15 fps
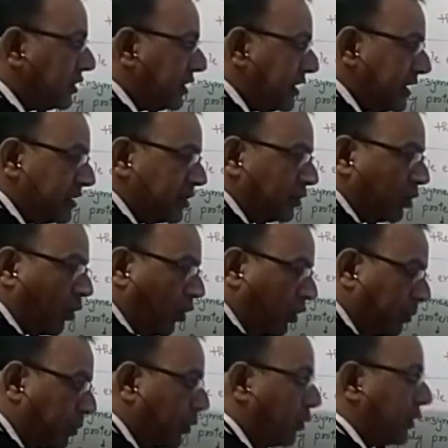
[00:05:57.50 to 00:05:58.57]
These
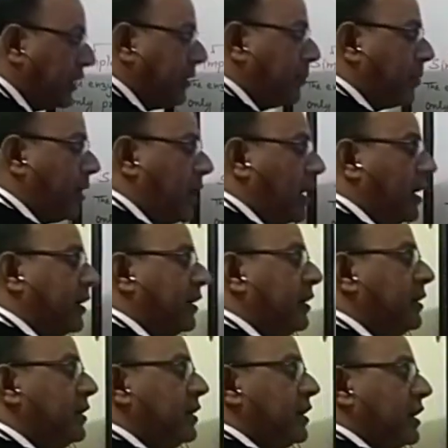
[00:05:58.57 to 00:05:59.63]
non-protein part,
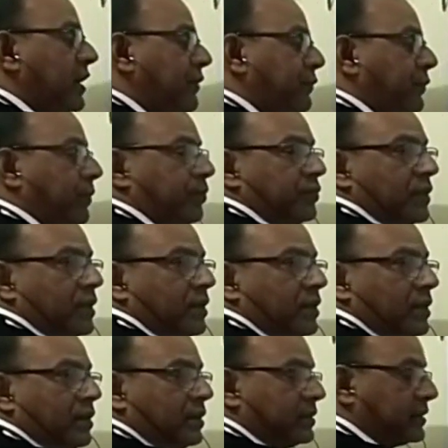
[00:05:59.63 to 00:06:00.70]
if
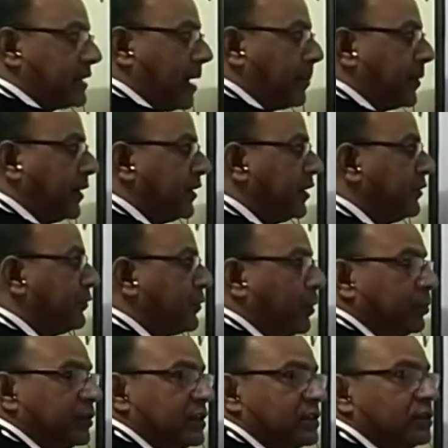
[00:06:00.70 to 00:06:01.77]
separated
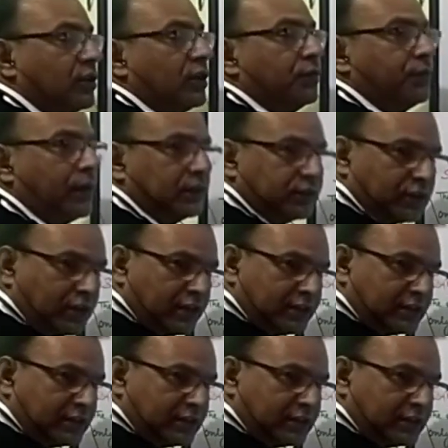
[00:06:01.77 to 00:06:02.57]
from this non-functional